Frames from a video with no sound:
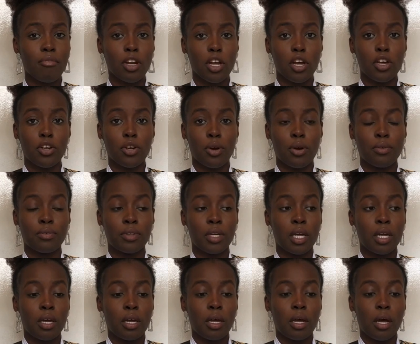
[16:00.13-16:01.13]
heard of,
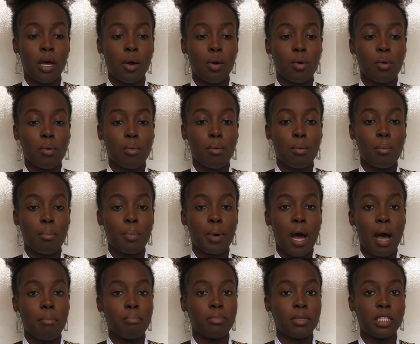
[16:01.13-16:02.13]
but I'm